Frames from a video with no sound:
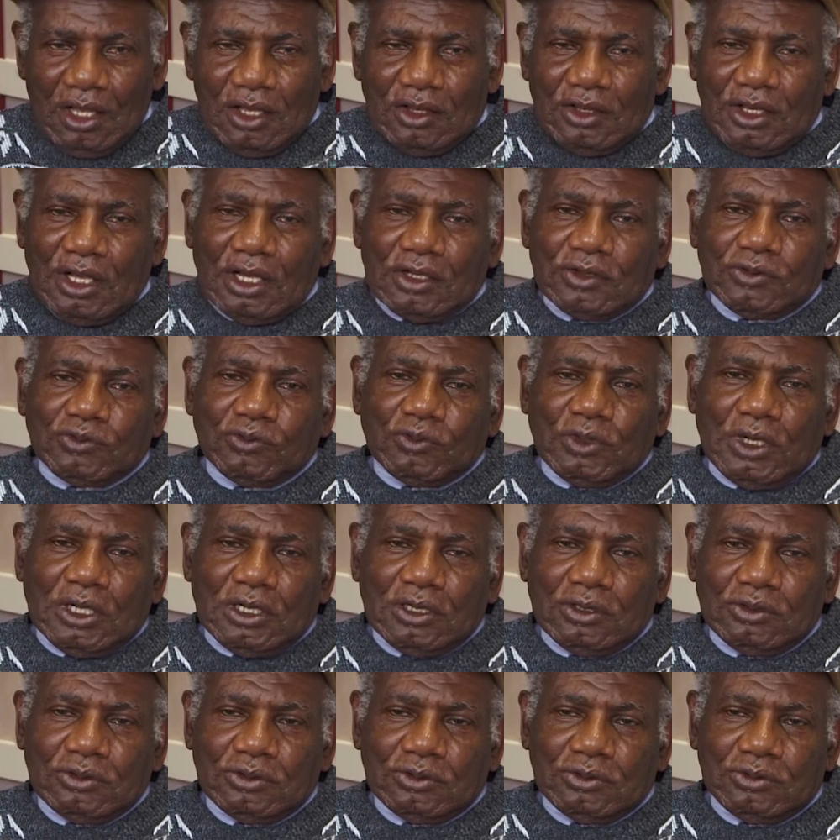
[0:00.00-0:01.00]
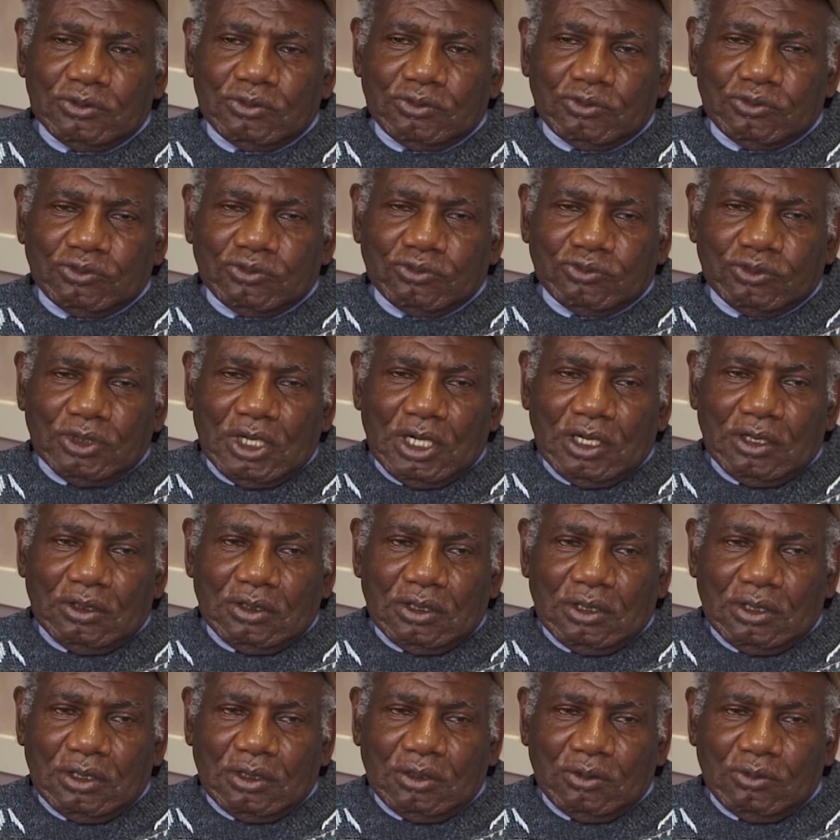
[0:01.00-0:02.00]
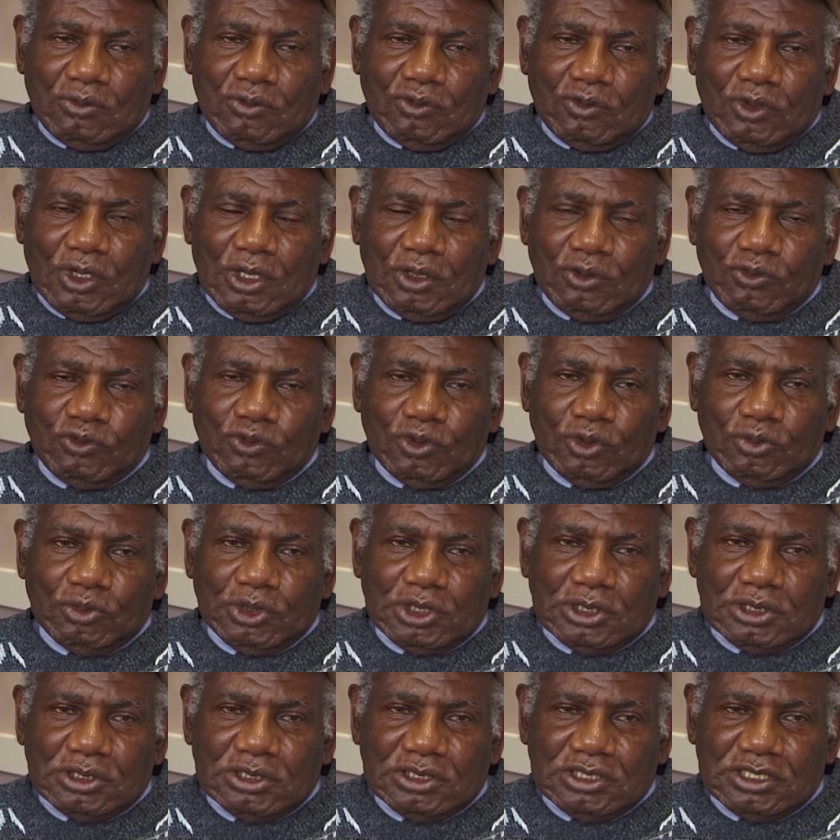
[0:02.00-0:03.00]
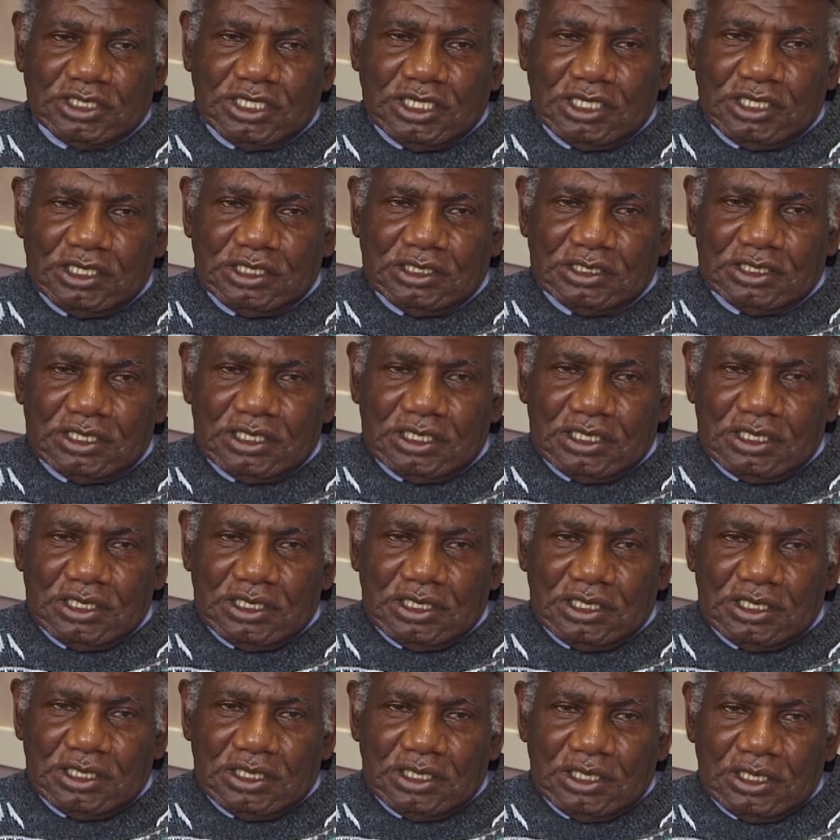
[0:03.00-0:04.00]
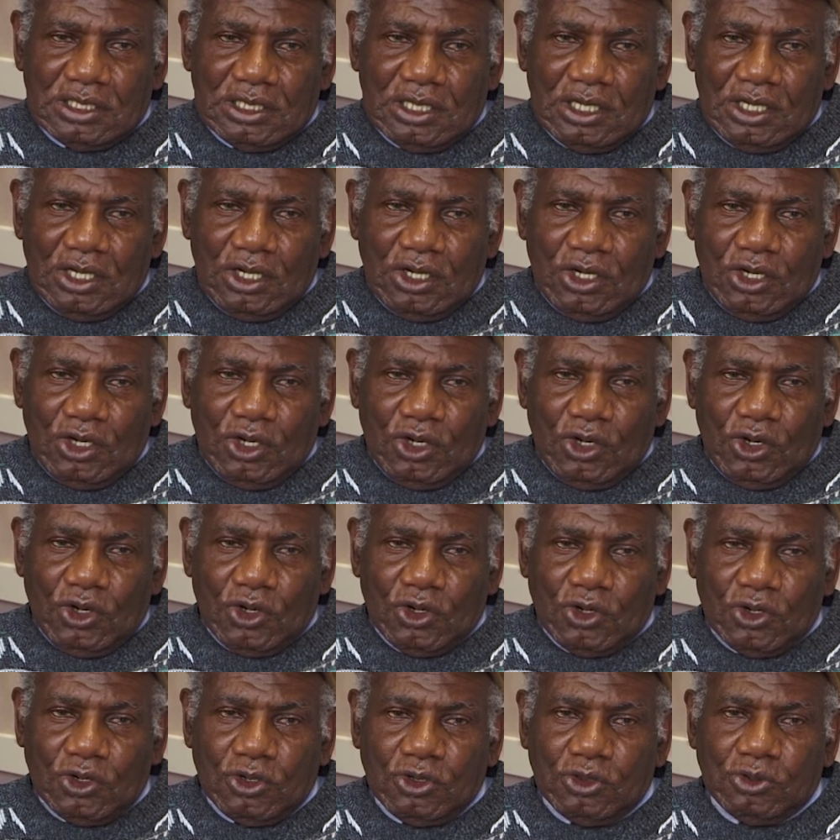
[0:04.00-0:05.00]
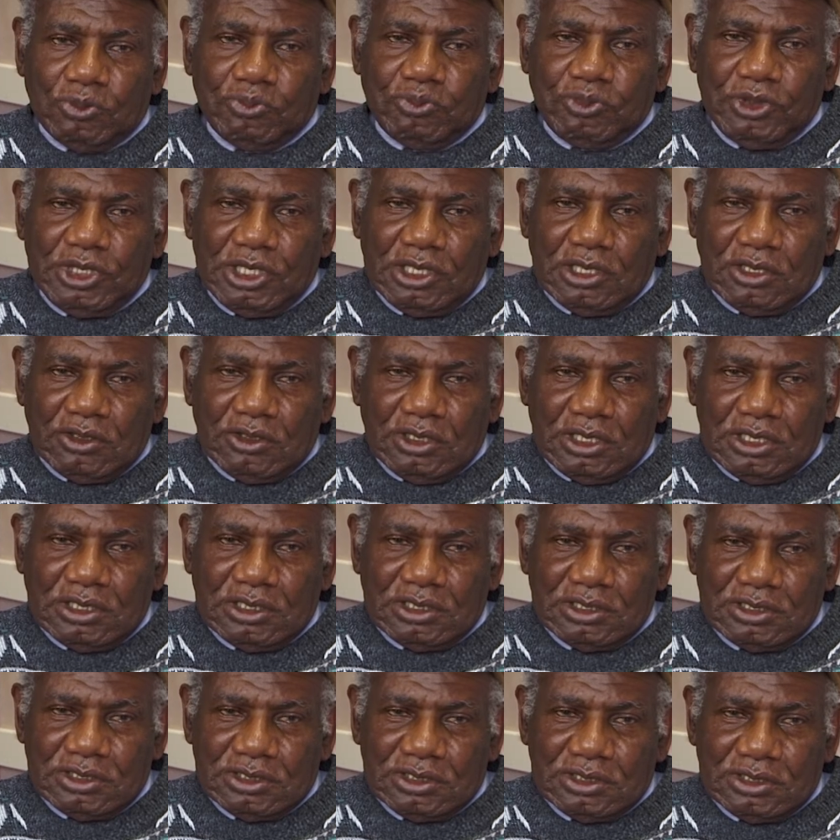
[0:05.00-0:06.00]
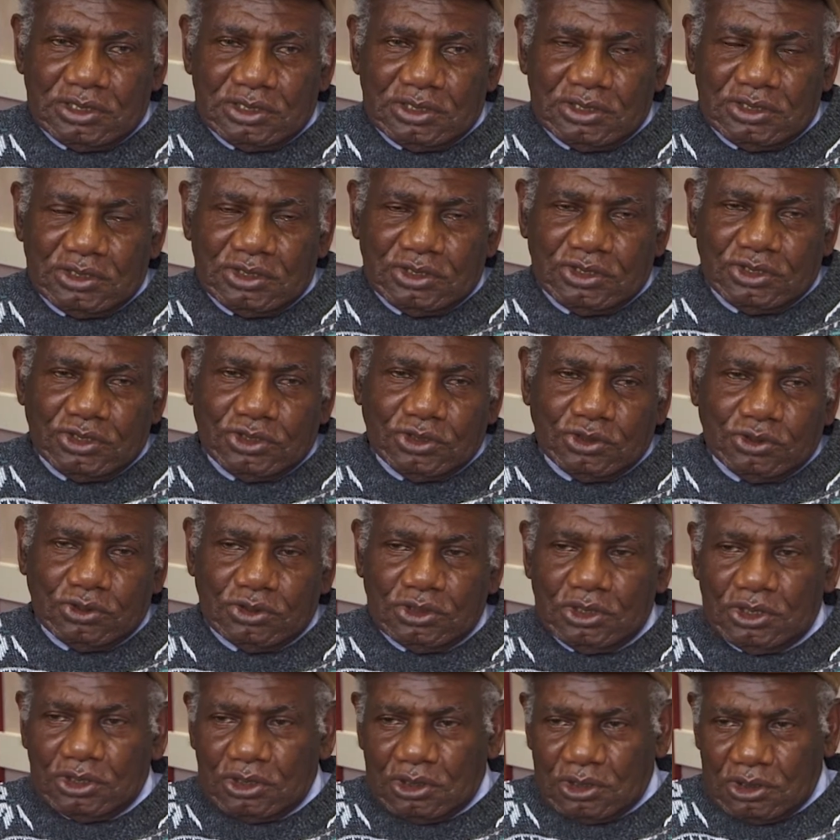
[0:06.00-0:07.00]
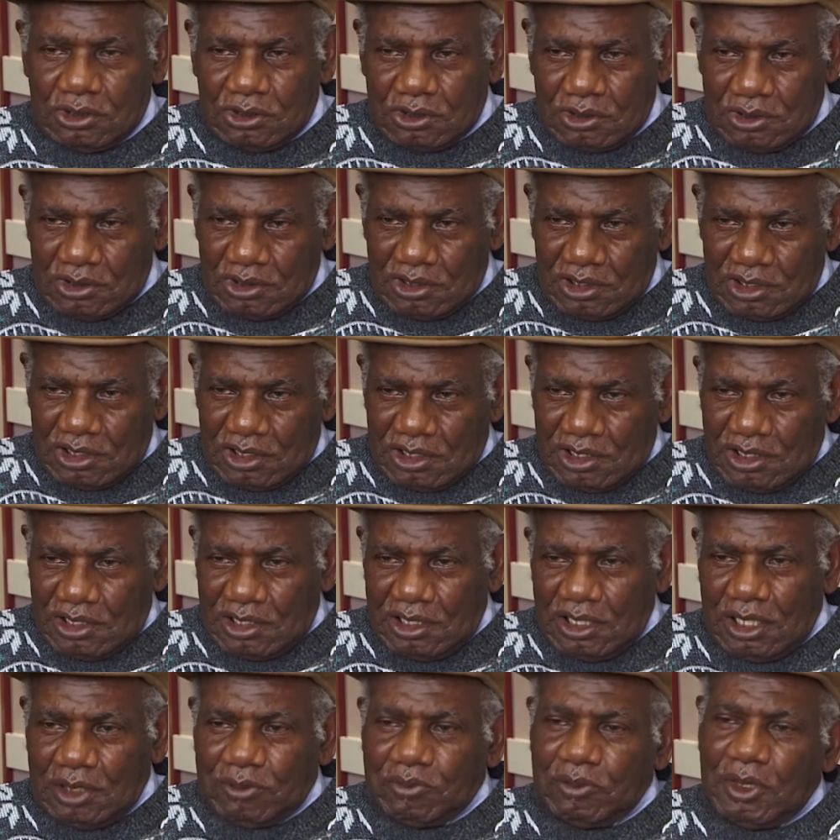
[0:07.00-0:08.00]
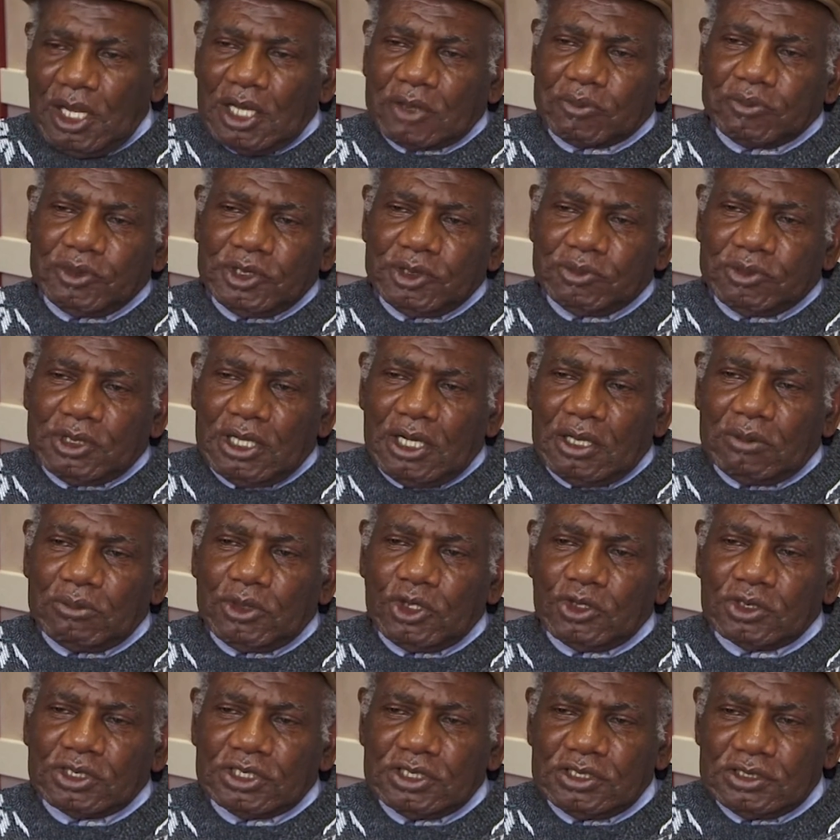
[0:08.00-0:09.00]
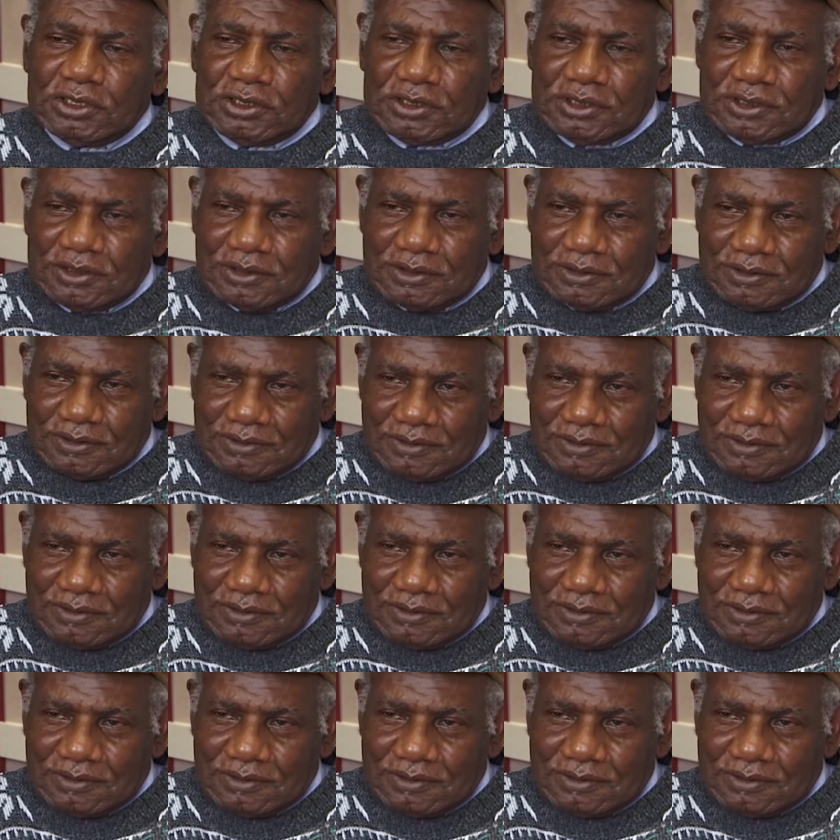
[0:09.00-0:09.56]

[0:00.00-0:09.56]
that one woman says her parents told her that black people are monkeys.